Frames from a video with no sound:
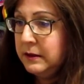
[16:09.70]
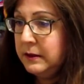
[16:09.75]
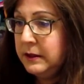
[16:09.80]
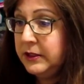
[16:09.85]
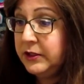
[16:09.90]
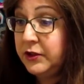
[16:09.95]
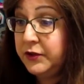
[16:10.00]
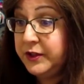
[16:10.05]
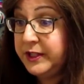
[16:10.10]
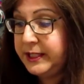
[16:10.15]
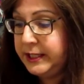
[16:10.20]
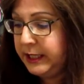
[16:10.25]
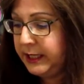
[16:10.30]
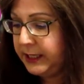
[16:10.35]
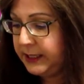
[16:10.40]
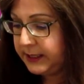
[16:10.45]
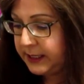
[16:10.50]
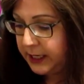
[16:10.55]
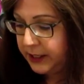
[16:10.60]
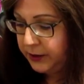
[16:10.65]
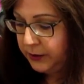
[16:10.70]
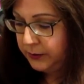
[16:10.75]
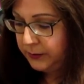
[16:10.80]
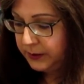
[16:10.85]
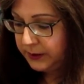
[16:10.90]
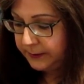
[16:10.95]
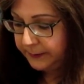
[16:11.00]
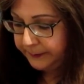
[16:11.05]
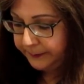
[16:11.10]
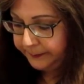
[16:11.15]
These are the stickies I
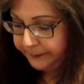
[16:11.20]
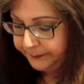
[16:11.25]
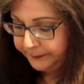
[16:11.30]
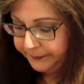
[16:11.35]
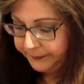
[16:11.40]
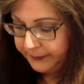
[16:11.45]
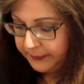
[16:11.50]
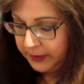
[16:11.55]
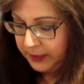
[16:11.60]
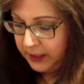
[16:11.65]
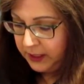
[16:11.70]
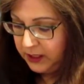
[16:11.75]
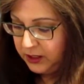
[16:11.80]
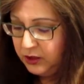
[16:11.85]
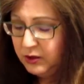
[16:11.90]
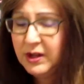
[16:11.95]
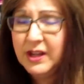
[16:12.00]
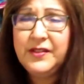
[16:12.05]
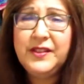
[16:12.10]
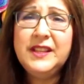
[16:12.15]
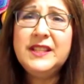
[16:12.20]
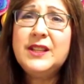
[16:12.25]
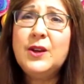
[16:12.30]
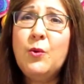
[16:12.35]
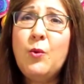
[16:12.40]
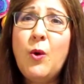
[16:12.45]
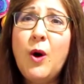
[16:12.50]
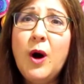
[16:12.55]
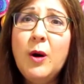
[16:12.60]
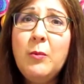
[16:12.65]
use. You can get these
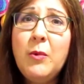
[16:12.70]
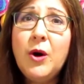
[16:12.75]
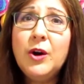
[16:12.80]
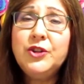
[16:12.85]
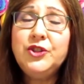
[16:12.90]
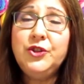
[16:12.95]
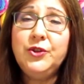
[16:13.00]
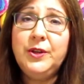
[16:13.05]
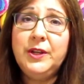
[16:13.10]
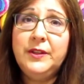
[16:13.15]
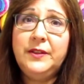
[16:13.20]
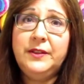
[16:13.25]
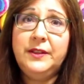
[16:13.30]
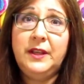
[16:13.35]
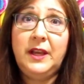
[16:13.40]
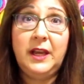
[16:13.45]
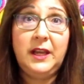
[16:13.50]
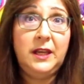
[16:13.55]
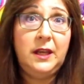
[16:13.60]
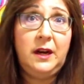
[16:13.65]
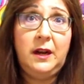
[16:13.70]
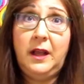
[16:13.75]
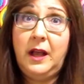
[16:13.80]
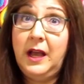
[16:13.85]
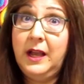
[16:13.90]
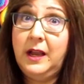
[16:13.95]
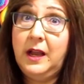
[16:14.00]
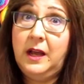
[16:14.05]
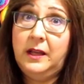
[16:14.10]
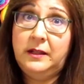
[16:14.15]
at Walmart. You can get.
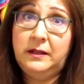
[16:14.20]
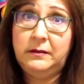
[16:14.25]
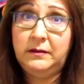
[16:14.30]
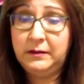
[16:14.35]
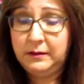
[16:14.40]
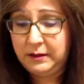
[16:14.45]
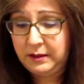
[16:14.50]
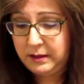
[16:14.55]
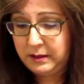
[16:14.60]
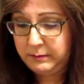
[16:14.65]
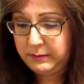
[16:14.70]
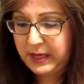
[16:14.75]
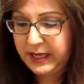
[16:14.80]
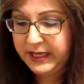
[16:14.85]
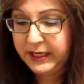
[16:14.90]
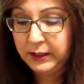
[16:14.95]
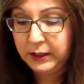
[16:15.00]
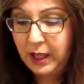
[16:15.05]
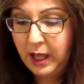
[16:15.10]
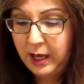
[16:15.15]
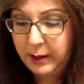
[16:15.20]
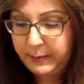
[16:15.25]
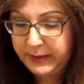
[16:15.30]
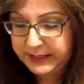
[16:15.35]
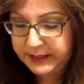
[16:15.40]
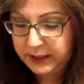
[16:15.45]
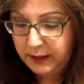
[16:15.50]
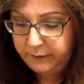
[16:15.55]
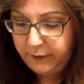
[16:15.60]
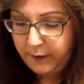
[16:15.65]
I get a lot of
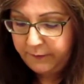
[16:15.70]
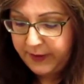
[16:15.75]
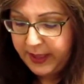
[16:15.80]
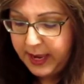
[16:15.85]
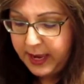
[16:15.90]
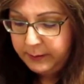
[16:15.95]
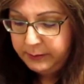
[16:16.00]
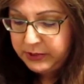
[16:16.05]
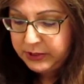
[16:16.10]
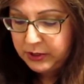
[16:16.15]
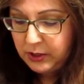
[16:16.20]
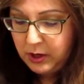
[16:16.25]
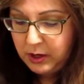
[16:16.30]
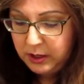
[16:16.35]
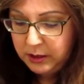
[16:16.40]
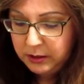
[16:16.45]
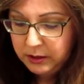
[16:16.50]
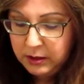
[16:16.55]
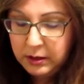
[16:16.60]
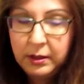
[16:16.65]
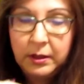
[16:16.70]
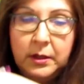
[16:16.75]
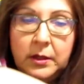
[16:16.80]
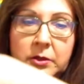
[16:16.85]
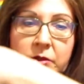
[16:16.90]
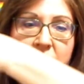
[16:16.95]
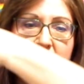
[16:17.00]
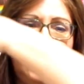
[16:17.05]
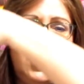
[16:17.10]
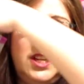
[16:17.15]
my stuff off of Amazon,
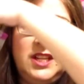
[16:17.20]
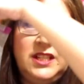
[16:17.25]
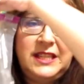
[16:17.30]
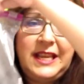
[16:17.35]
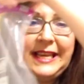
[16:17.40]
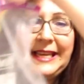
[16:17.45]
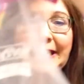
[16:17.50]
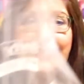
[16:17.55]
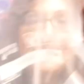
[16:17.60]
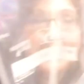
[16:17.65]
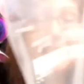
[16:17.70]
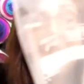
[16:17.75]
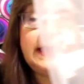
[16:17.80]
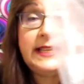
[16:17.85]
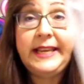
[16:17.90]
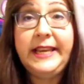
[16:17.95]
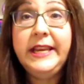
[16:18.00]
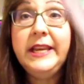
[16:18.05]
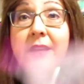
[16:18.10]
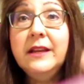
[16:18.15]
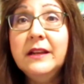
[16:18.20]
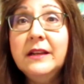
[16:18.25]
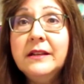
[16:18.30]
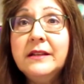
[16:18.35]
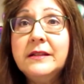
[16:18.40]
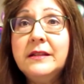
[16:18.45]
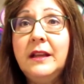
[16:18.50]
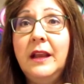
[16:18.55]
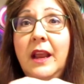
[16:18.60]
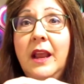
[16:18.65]
just because I can see
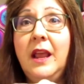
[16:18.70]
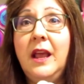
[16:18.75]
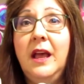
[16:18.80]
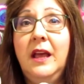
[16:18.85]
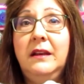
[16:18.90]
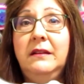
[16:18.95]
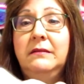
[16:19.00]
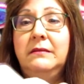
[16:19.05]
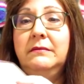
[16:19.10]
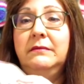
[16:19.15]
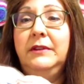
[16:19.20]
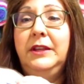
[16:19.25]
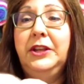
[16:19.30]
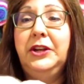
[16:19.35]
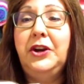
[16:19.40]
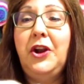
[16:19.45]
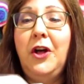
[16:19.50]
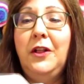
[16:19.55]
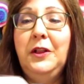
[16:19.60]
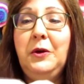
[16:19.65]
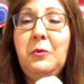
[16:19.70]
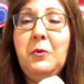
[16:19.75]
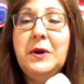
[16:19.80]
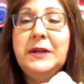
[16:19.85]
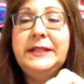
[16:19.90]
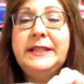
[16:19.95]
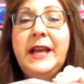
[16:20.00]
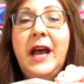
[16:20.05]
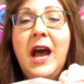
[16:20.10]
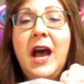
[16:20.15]
it and get it all at
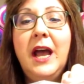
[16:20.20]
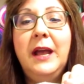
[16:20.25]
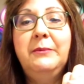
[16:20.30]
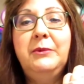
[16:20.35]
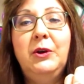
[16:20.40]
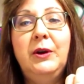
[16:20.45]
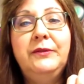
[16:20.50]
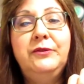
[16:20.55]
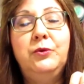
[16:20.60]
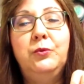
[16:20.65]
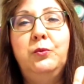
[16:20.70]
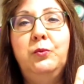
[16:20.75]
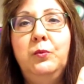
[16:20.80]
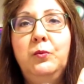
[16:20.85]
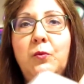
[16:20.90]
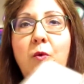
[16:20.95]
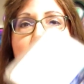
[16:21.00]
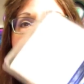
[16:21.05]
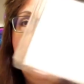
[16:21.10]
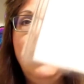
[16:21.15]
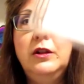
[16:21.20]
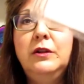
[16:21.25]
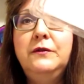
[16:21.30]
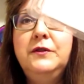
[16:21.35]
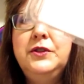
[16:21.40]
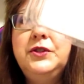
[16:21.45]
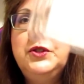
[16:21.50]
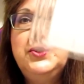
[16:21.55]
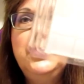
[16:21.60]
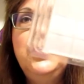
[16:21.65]
one time. Don't have to walk all over
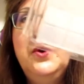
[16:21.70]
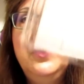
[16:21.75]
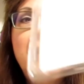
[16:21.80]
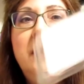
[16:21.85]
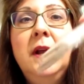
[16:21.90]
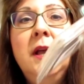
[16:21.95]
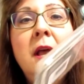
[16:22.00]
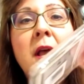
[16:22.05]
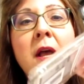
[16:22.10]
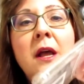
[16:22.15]
the store.